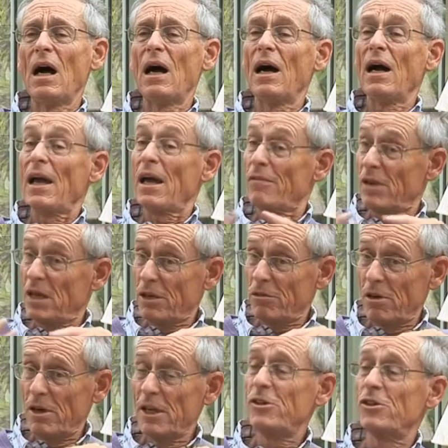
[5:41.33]
uh, heavily
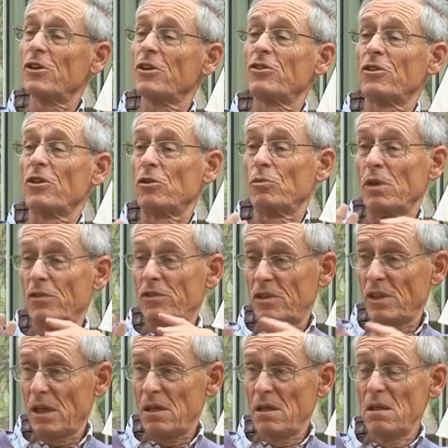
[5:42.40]
religious, as we've
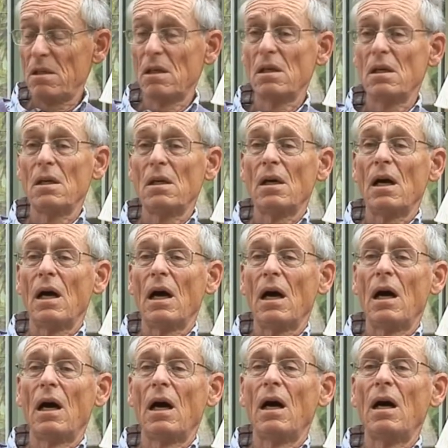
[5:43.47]
said,
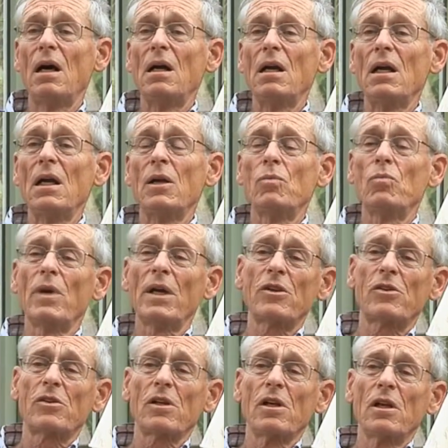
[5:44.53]
uh, in
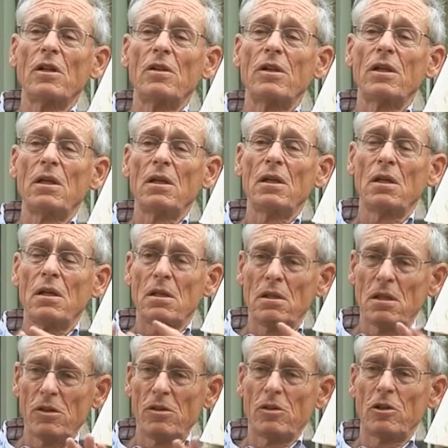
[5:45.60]
which the
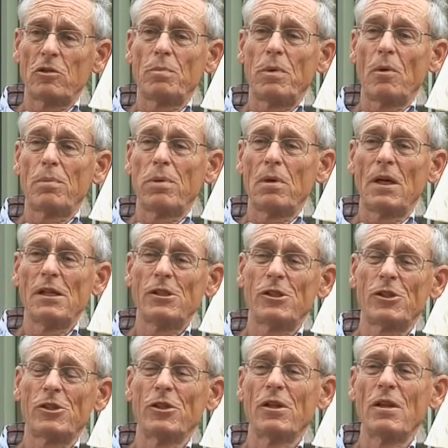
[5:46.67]
indigenous
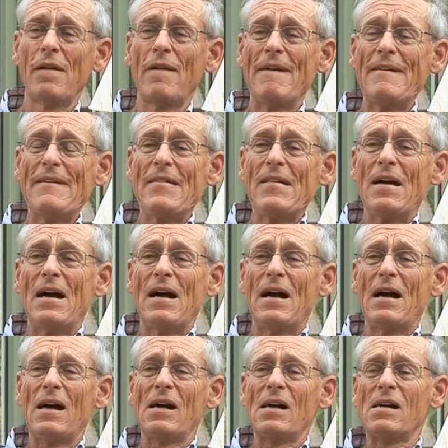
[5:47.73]
population
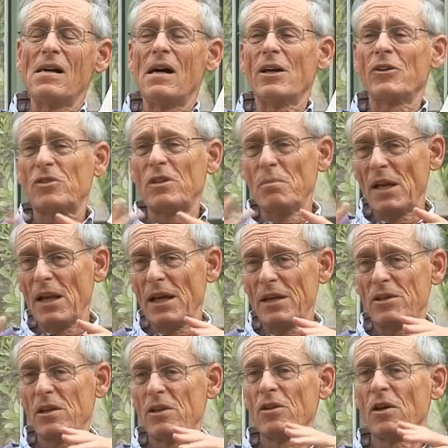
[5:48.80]
uh,
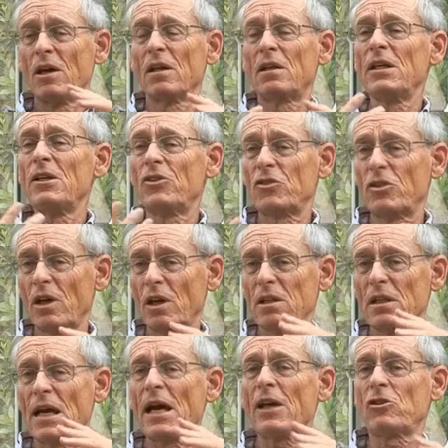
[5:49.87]
assimilated at least
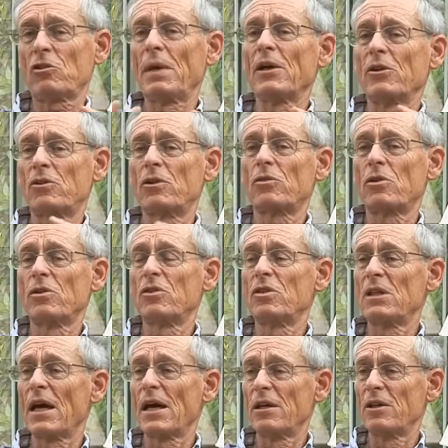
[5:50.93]
certain aspects of
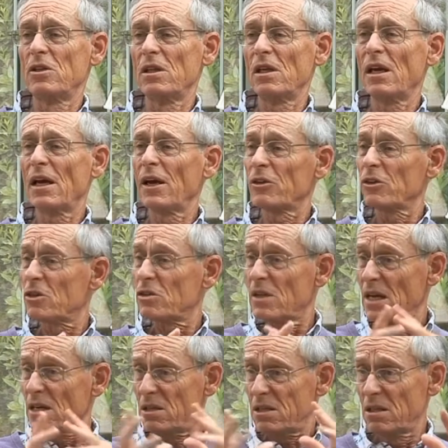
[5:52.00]
Christianity and
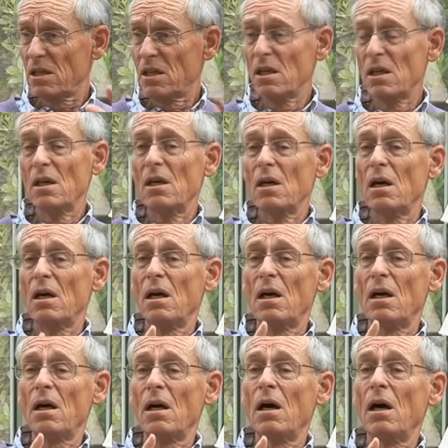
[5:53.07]
created
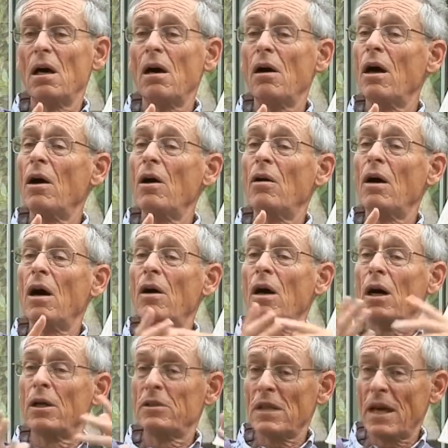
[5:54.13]
uh, a, a,
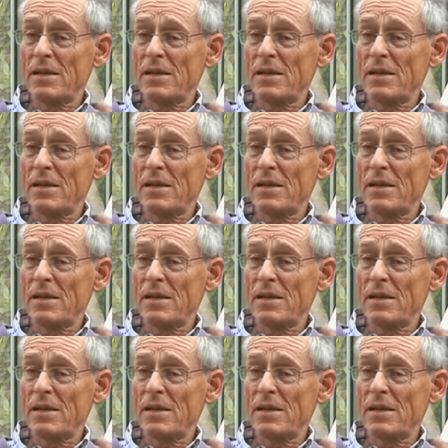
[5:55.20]
a